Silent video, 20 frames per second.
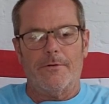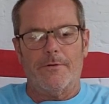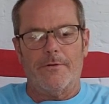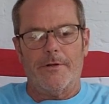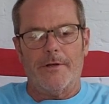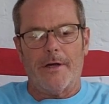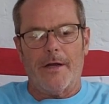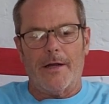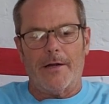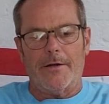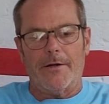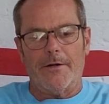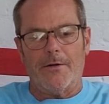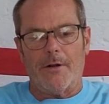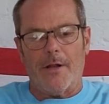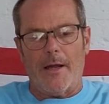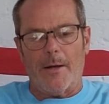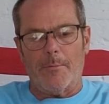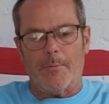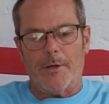the
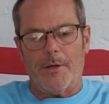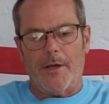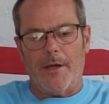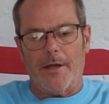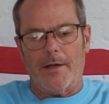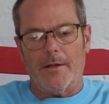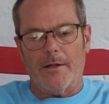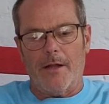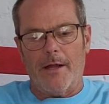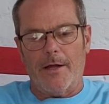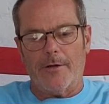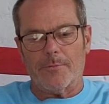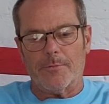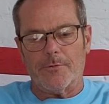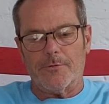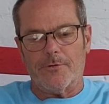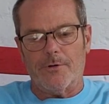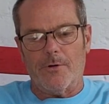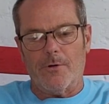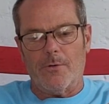ideal IPA glass,
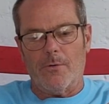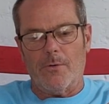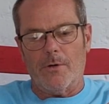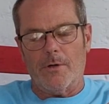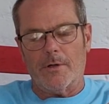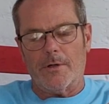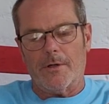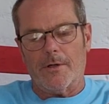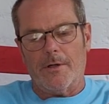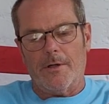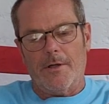but you know what?